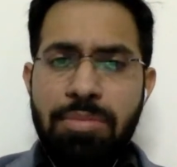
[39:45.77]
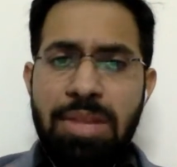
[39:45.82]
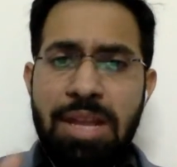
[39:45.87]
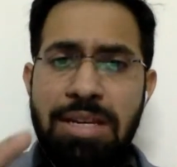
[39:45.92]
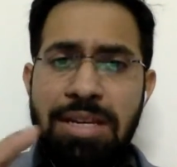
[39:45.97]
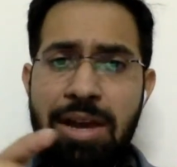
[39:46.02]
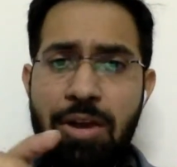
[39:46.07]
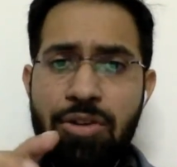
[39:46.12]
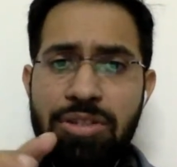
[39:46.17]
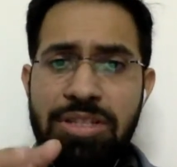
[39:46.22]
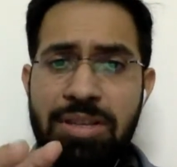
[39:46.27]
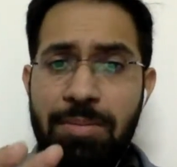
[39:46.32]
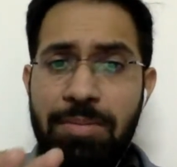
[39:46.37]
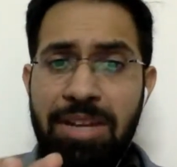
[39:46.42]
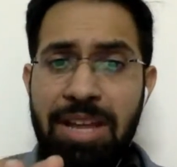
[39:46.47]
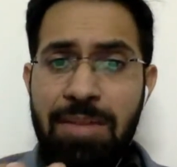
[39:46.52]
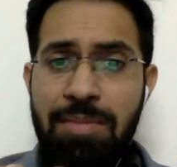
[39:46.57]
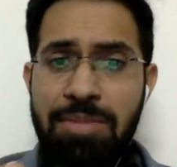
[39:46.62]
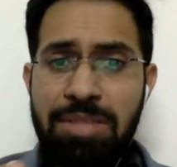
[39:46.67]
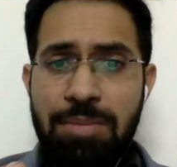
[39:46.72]
now
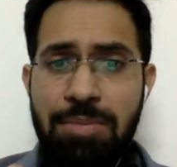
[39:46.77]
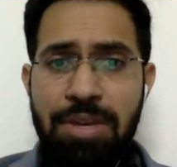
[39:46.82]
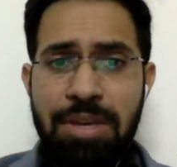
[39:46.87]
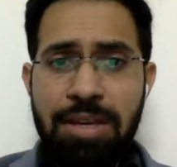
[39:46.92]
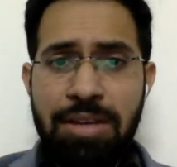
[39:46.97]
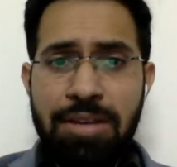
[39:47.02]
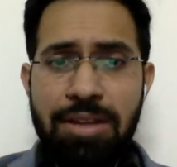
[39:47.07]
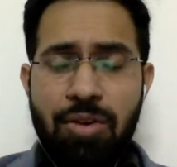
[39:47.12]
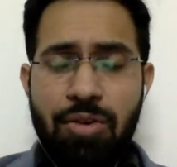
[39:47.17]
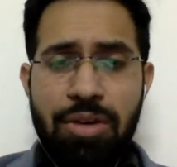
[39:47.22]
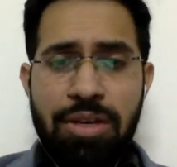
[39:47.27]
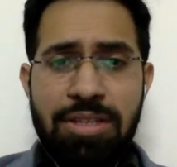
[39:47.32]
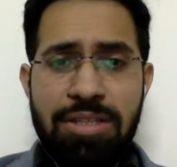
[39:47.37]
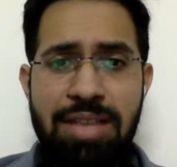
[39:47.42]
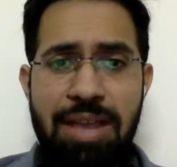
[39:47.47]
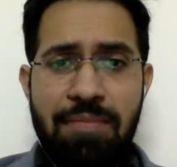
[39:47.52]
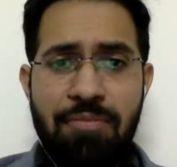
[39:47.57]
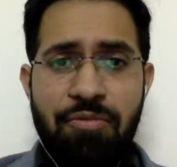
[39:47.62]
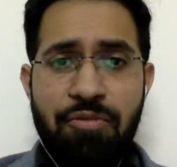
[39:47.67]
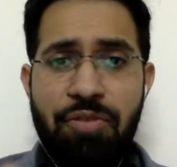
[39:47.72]
sometimes they make the
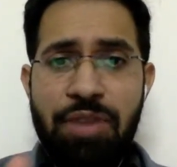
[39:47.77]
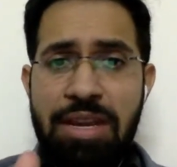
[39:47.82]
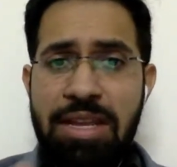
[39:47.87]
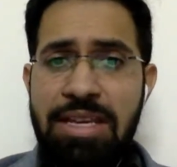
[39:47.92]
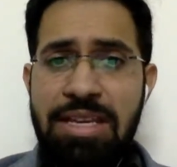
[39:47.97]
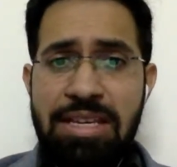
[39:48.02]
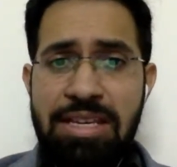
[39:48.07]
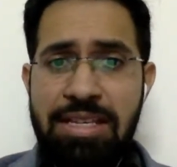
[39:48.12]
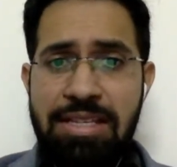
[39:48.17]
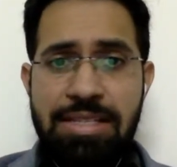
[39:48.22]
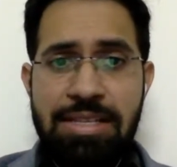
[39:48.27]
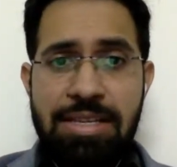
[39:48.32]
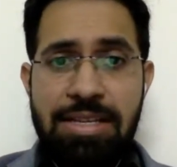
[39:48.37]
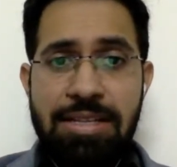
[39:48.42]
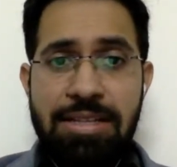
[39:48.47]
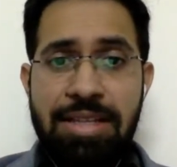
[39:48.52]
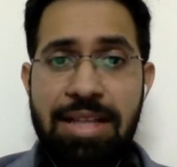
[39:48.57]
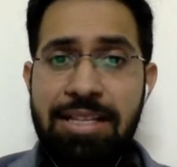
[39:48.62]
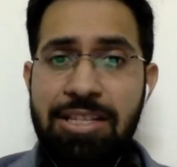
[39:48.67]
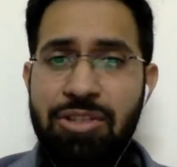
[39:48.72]
exam very easy.
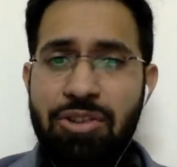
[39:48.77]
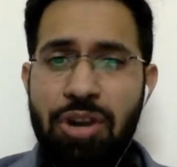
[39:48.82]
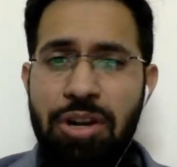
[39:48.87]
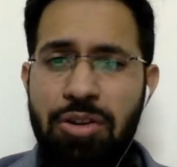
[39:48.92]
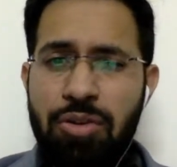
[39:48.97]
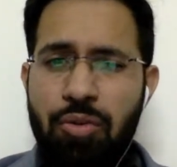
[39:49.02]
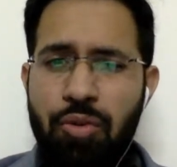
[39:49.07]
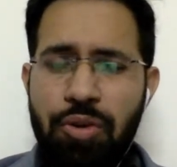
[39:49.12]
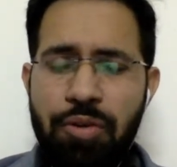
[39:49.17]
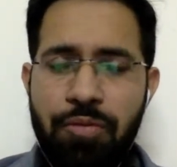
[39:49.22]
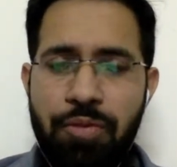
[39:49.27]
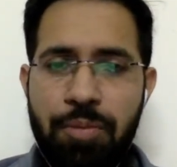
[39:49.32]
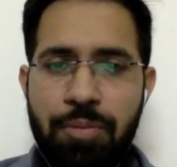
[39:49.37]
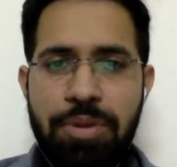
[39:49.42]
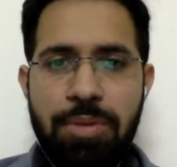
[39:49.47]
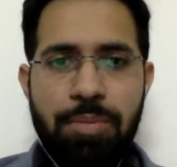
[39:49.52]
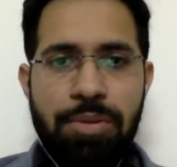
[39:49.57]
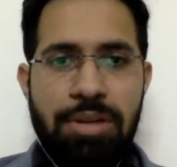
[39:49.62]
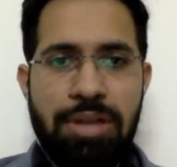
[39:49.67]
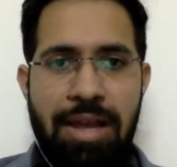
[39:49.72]
That's not good for
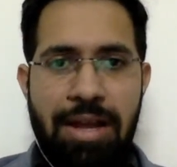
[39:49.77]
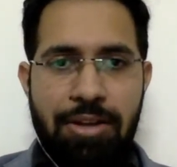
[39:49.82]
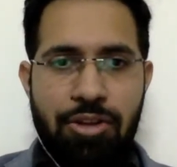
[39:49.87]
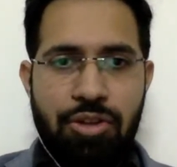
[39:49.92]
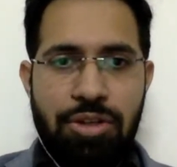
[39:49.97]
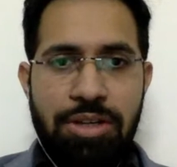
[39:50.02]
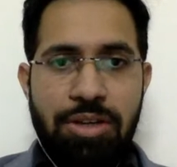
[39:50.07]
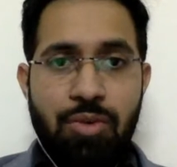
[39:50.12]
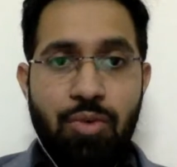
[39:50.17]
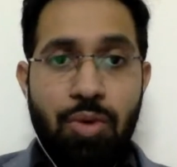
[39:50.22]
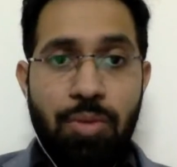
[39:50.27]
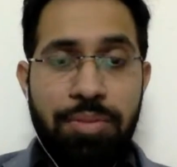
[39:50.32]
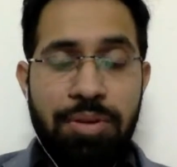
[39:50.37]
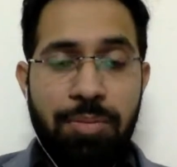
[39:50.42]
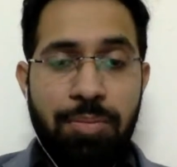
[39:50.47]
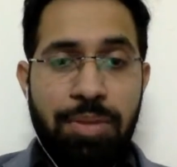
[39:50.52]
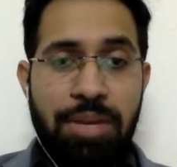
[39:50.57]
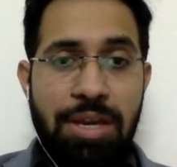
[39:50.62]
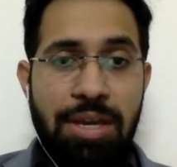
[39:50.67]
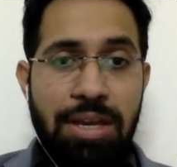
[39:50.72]
people actually who are
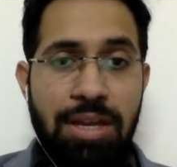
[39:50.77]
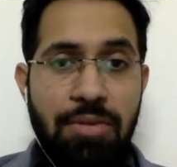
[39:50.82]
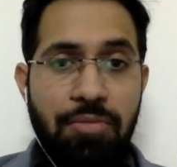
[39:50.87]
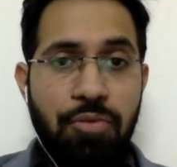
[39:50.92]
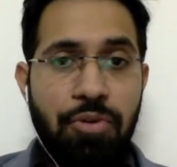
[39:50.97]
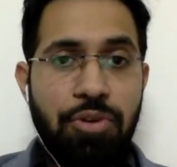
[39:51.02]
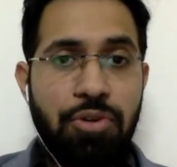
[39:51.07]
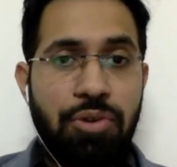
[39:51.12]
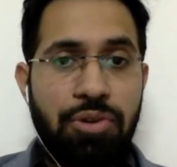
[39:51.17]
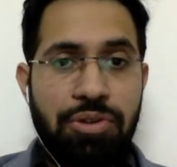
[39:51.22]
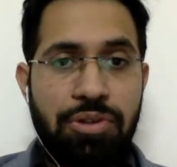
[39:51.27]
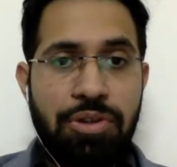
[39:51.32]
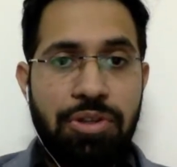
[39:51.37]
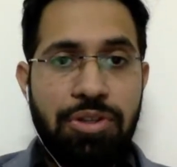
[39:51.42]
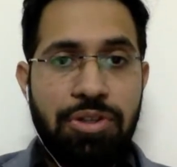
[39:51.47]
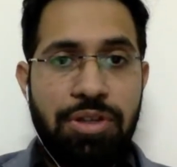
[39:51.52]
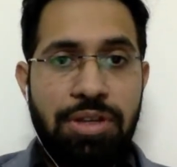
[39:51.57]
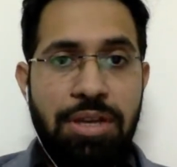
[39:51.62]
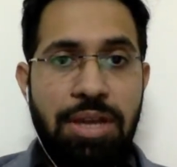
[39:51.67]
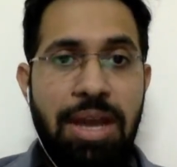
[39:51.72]
preparing for
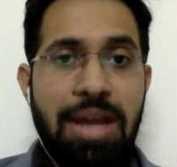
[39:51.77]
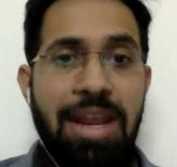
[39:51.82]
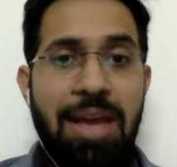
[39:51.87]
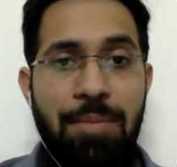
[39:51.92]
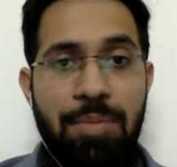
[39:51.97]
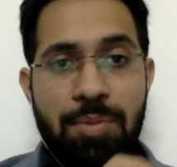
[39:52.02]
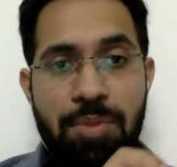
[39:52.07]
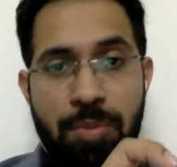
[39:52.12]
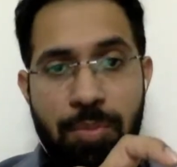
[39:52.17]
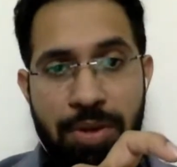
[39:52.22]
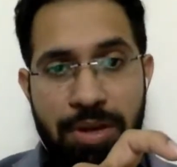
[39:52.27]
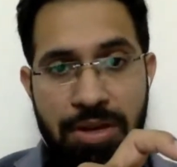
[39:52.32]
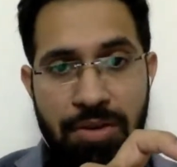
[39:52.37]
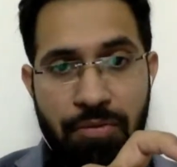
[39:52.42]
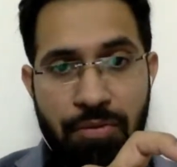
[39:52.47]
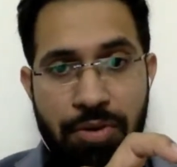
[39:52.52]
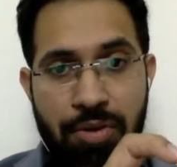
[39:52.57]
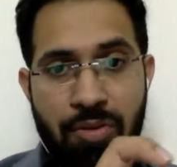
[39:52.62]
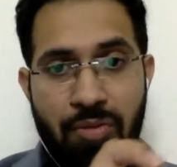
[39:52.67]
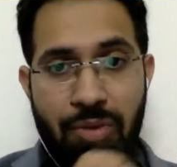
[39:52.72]
neurosurgery and have been preparing
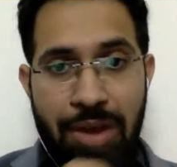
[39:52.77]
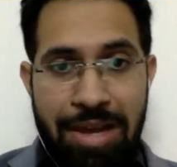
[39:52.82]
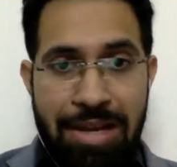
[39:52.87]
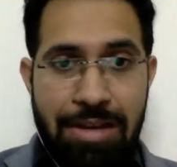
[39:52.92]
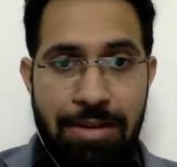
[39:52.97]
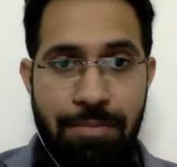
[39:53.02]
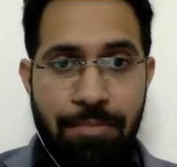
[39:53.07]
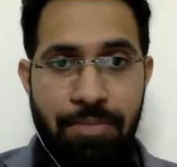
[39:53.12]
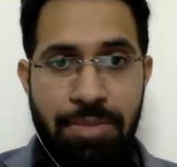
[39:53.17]
for a while.